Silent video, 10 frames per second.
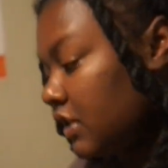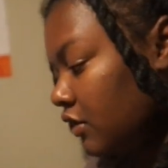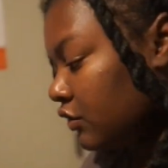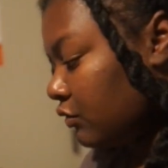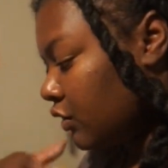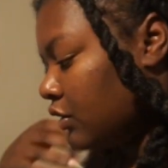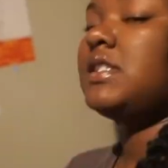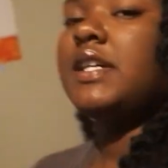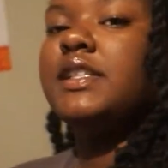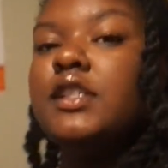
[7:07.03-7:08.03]
to get on the
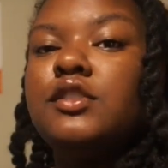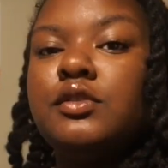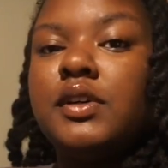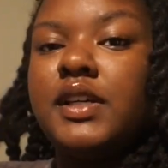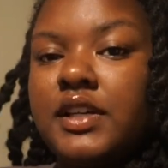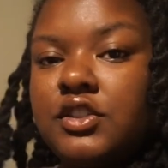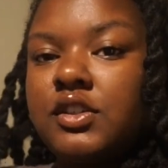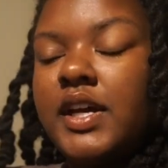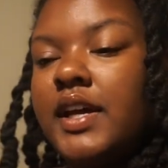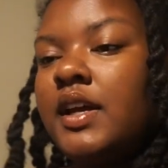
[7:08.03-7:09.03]
road. I didn't do it
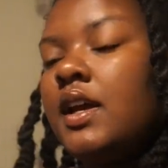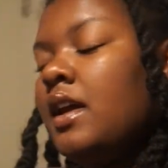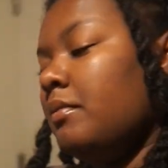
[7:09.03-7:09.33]
yesterday